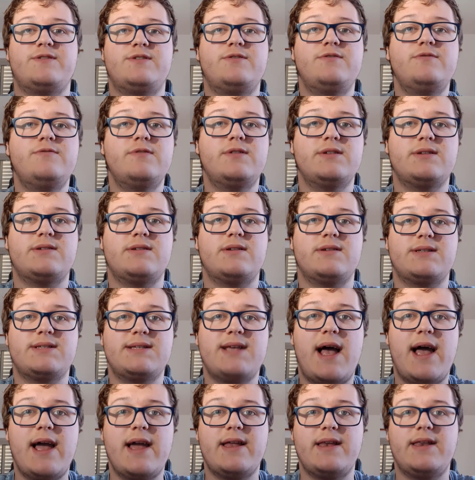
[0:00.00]
to the
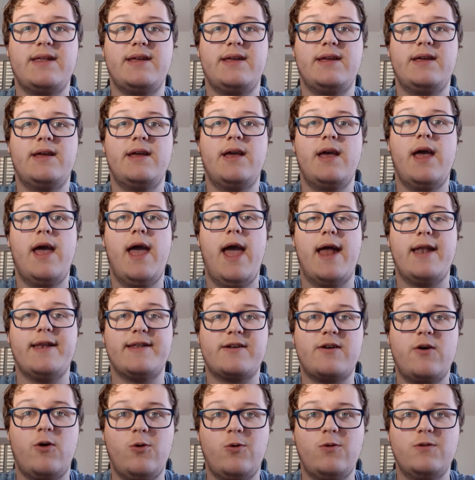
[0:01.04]
society and
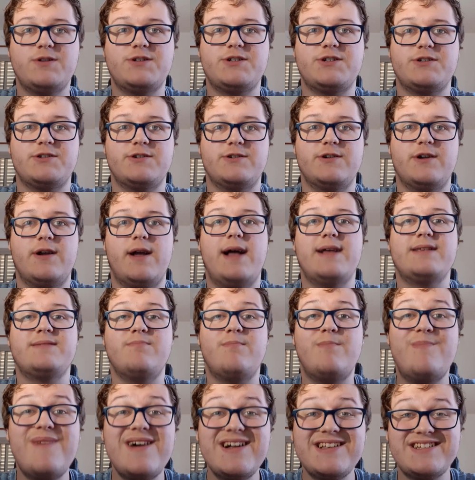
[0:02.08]
culture as
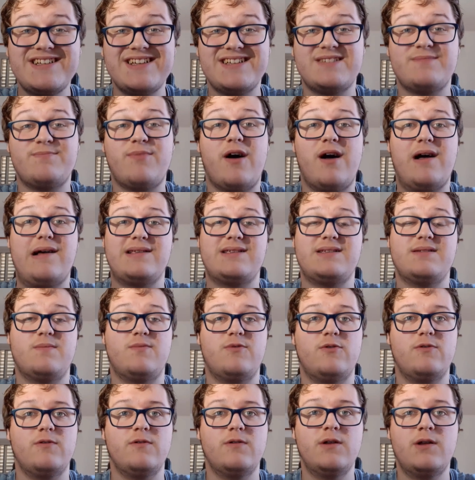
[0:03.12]
much as
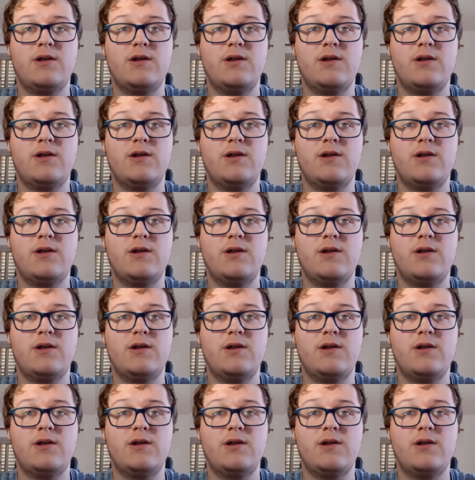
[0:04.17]
possible